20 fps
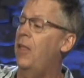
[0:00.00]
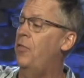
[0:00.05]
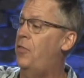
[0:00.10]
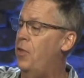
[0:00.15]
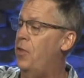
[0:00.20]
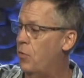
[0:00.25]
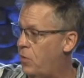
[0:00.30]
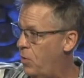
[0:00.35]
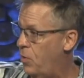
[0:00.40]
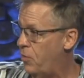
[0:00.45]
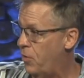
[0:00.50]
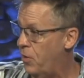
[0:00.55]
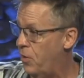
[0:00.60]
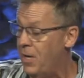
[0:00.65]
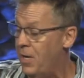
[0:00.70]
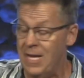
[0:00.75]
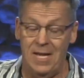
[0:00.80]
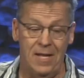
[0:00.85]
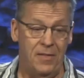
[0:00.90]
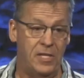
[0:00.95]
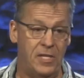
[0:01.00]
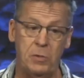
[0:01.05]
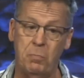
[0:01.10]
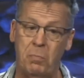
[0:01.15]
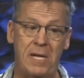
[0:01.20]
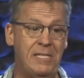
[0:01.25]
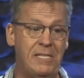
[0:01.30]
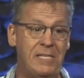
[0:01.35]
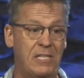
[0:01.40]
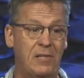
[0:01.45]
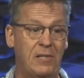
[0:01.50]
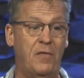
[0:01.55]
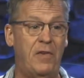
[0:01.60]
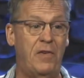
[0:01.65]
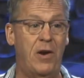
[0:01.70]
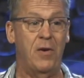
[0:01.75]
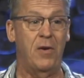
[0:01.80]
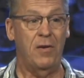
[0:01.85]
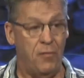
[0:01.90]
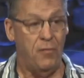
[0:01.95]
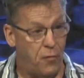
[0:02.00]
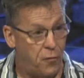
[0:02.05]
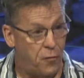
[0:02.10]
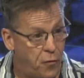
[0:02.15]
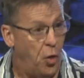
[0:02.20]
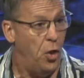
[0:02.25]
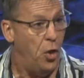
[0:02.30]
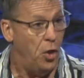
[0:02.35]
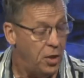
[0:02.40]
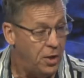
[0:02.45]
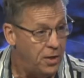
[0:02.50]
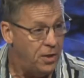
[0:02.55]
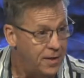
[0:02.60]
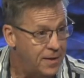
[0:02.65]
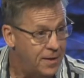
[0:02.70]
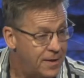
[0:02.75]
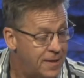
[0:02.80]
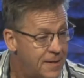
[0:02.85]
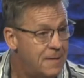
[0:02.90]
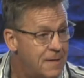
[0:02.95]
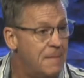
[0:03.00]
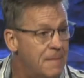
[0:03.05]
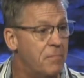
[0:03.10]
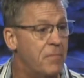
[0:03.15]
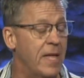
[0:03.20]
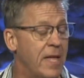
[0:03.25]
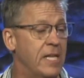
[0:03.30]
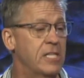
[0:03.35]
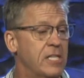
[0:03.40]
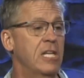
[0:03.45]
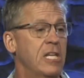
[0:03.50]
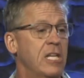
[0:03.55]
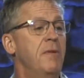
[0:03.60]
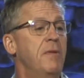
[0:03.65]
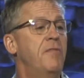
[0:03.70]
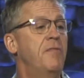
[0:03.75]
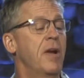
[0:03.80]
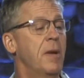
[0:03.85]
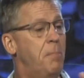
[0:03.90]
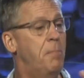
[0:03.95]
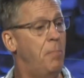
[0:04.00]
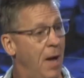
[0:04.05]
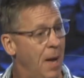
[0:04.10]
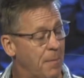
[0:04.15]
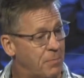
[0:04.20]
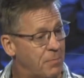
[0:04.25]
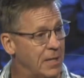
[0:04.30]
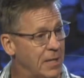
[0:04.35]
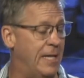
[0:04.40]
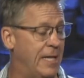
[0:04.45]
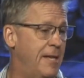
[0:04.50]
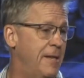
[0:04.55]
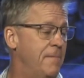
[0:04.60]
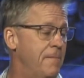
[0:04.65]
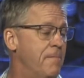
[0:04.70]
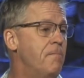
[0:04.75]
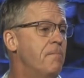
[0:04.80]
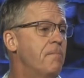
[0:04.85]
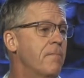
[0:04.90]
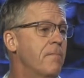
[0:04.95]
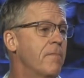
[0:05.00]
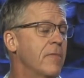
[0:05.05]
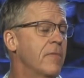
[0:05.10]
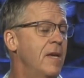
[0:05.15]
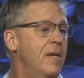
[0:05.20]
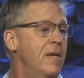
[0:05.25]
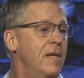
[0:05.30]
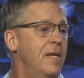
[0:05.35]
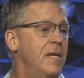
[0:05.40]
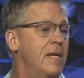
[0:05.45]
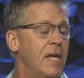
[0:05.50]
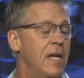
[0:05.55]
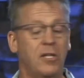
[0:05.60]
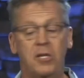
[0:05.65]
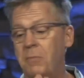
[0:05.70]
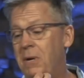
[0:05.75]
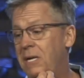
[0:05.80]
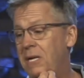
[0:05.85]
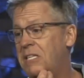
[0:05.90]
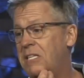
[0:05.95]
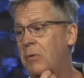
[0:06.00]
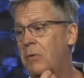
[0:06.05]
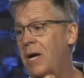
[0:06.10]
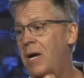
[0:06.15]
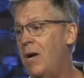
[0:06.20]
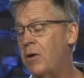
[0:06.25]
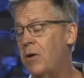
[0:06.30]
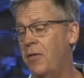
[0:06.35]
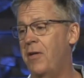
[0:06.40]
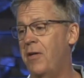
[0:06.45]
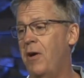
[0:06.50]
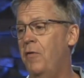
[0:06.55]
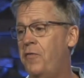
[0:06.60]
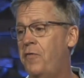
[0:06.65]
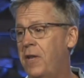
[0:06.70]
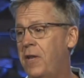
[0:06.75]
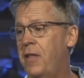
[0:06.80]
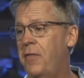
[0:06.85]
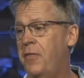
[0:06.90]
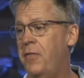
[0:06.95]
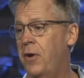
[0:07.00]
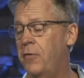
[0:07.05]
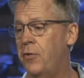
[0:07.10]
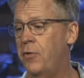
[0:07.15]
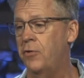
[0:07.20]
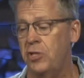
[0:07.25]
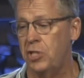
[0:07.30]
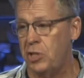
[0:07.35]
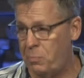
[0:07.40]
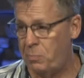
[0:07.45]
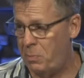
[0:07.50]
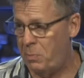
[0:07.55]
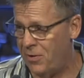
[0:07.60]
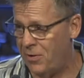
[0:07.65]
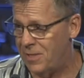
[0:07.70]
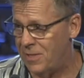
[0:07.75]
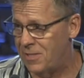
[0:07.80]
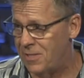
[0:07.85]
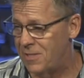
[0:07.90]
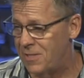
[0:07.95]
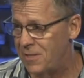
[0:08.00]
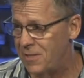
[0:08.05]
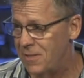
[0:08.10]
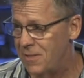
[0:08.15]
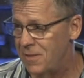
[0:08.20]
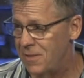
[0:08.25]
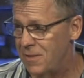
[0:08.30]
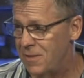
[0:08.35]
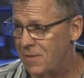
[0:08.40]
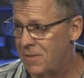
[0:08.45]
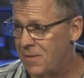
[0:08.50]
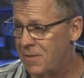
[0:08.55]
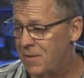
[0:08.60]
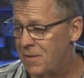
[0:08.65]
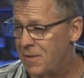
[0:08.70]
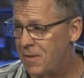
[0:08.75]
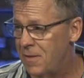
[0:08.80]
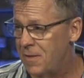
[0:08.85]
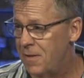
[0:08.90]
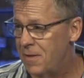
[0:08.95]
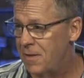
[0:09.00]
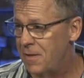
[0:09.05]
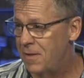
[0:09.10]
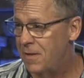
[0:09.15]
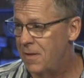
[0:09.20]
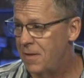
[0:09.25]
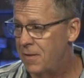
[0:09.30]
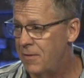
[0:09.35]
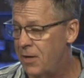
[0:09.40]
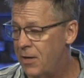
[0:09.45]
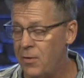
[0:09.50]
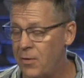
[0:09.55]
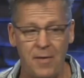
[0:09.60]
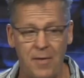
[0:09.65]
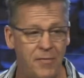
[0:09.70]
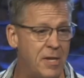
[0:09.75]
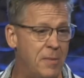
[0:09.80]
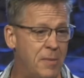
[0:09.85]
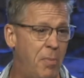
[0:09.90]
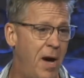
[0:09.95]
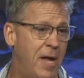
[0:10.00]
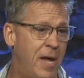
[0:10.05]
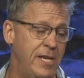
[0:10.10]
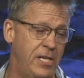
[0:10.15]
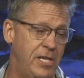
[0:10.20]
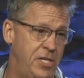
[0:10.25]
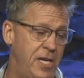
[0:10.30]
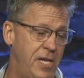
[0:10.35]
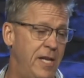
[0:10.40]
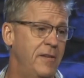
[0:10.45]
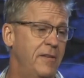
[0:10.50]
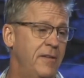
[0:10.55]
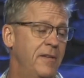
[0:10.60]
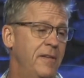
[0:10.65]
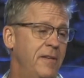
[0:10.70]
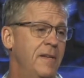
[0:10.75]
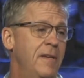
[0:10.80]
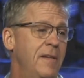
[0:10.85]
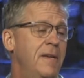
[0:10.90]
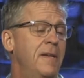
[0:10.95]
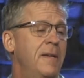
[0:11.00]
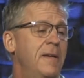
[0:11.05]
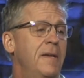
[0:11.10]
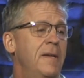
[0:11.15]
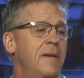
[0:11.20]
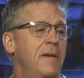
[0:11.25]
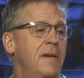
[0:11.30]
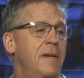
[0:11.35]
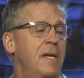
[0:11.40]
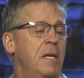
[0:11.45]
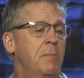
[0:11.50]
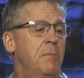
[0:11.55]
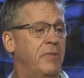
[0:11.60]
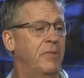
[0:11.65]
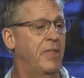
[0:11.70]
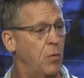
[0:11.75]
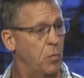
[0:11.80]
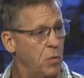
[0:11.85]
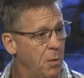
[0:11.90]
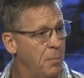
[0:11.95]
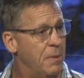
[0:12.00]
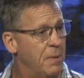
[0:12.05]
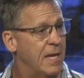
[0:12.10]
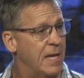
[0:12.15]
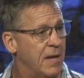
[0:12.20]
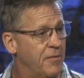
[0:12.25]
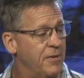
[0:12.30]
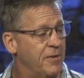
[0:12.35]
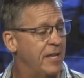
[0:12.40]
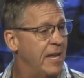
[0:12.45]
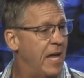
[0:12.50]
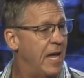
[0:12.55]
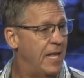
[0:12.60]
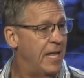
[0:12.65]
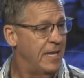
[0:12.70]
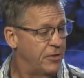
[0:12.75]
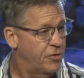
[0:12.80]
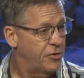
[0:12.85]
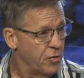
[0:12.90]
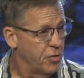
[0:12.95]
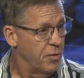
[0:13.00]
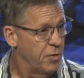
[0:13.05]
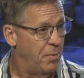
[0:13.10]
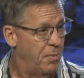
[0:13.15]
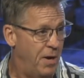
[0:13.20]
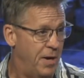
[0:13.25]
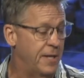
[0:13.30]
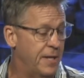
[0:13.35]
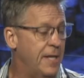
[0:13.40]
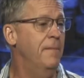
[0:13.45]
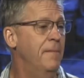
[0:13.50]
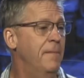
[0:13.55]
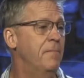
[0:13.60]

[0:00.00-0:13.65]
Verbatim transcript: they'll go there. This place is very full and it's going to be very populated. And you might say, well, how can they all fit in there? They're just spirits. They don't have any bodies yet. But they will be given an, eternal body,